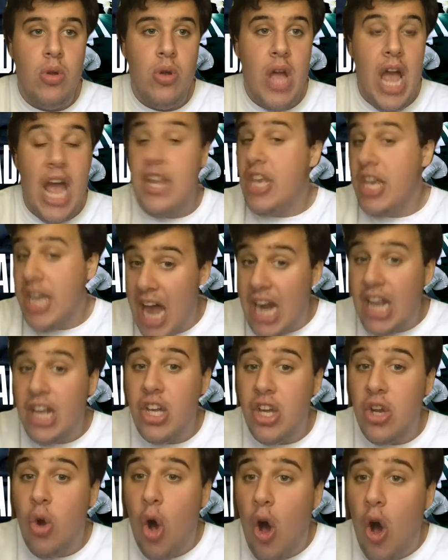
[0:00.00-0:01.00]
and you got a
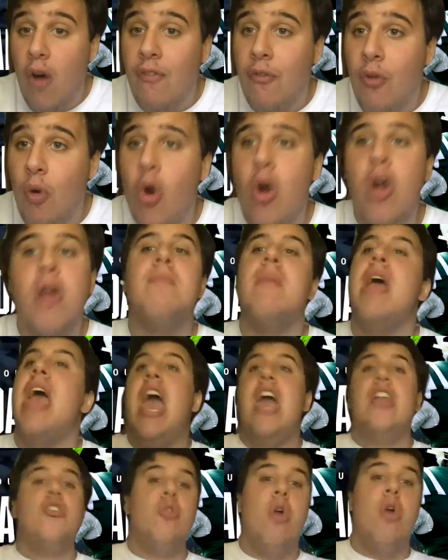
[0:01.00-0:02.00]
good haul for him,
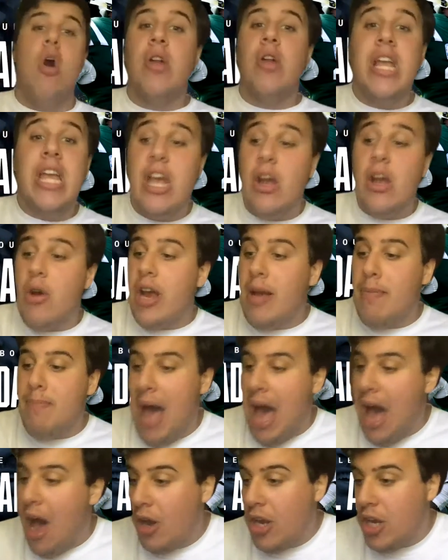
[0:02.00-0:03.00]
and you're already hearing
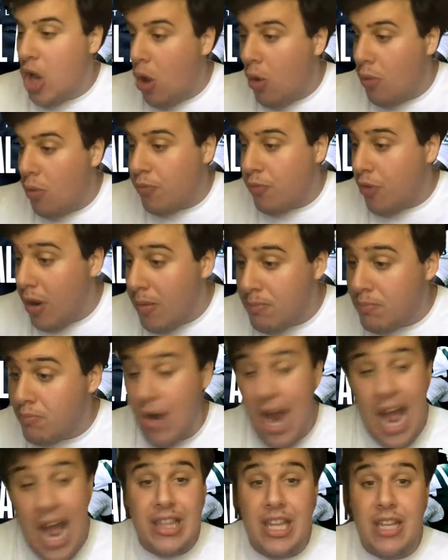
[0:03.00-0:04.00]
about, from
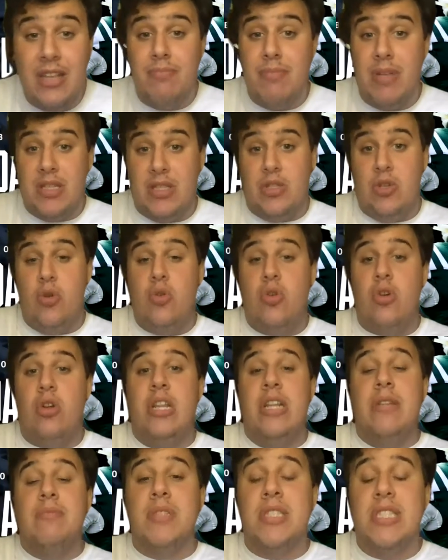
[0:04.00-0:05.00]
Bradley McDougald
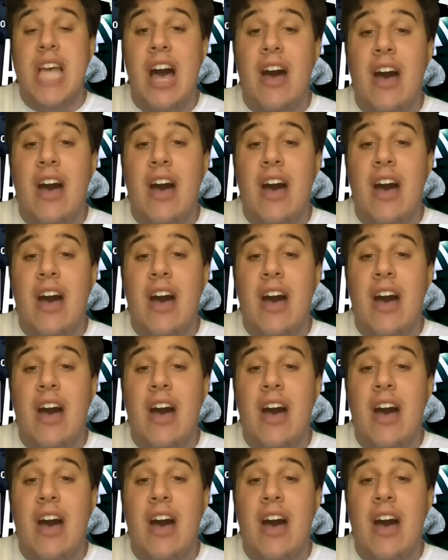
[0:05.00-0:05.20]
himself